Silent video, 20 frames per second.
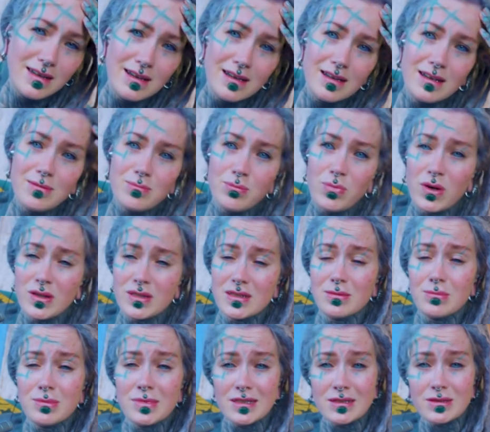it
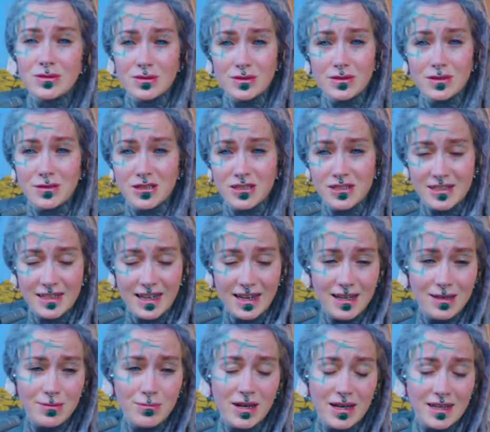possible to
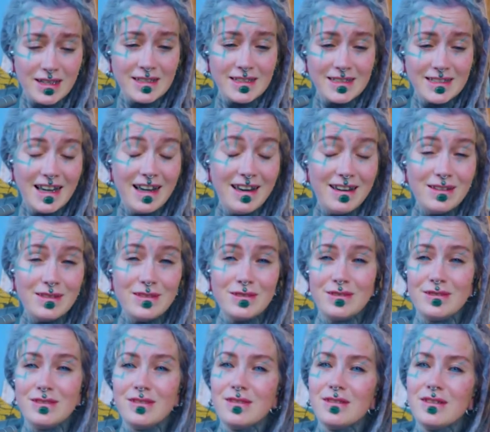sustain
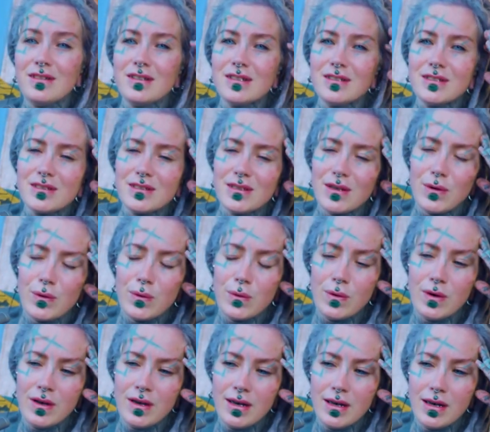myself.
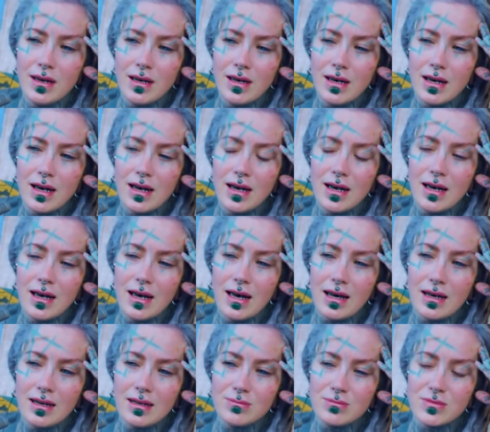So I
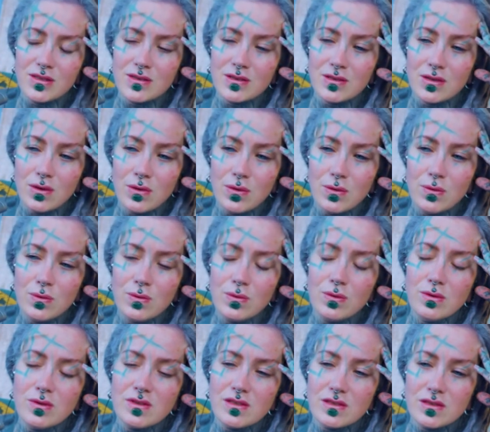am so
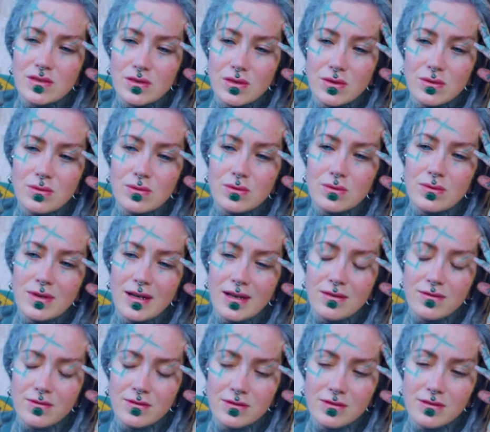so
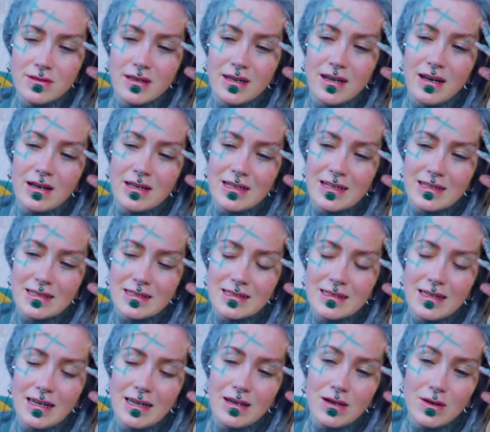grateful that others
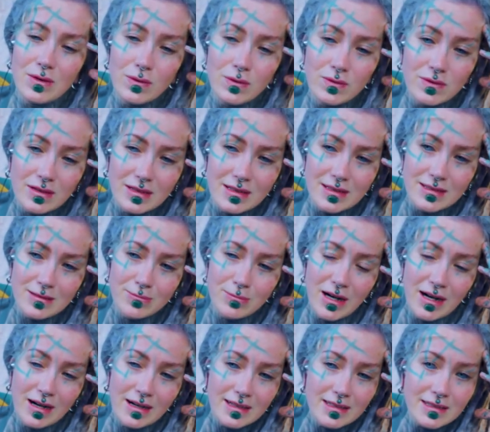take over this
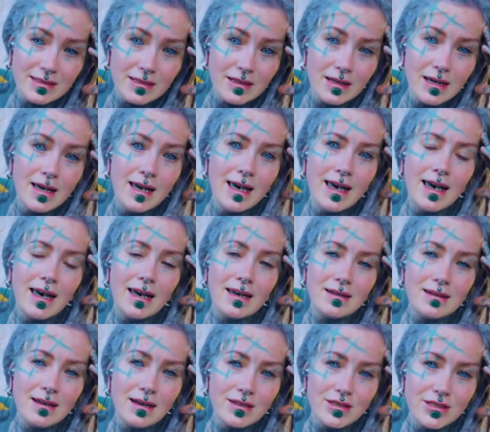part,
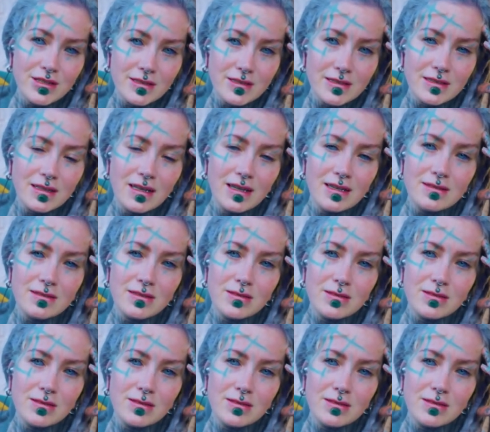and I just can